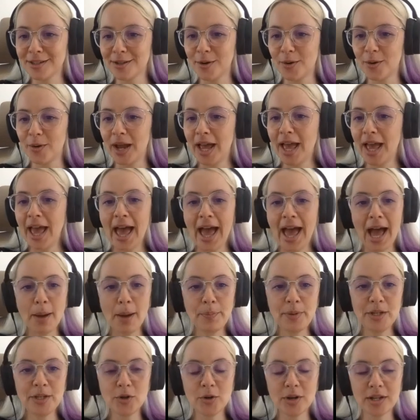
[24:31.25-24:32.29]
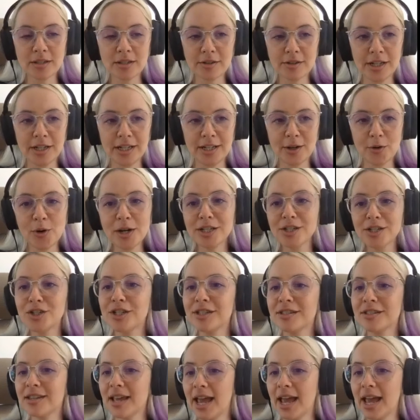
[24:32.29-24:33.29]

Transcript: So happy to answer any questions.